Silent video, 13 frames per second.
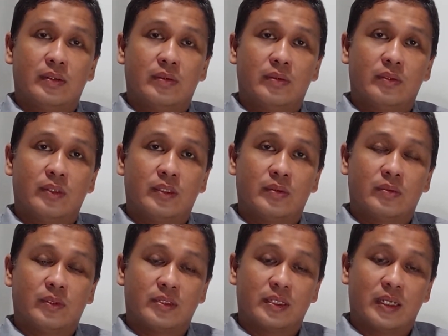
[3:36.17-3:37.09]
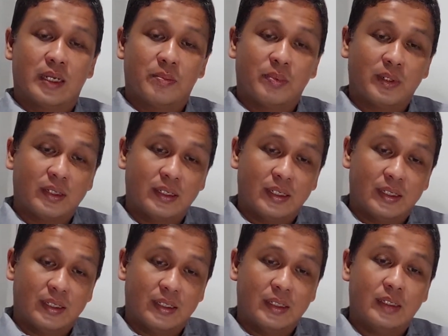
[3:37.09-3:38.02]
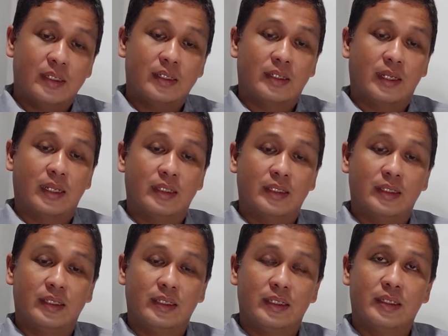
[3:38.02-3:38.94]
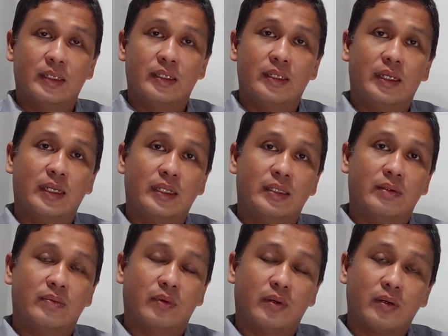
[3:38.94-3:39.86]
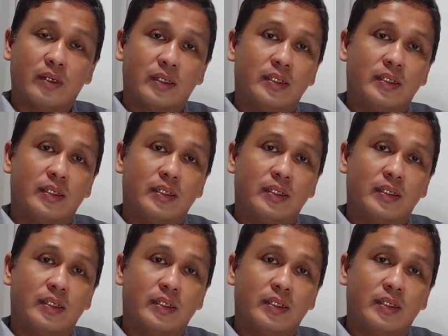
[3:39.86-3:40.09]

which was happened in 1984